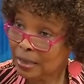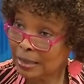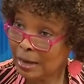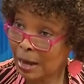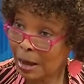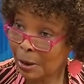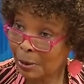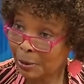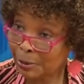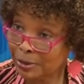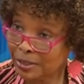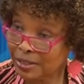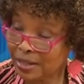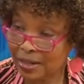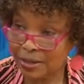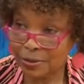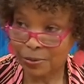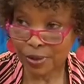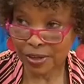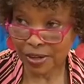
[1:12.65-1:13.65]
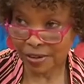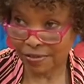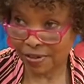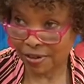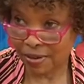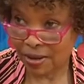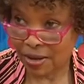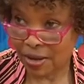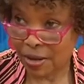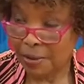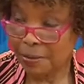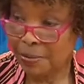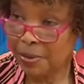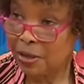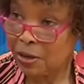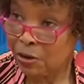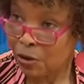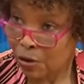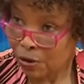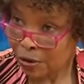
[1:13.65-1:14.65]
cows and whatever,
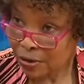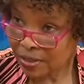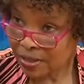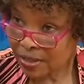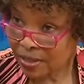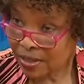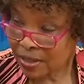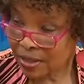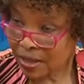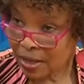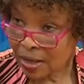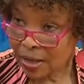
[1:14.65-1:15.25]
because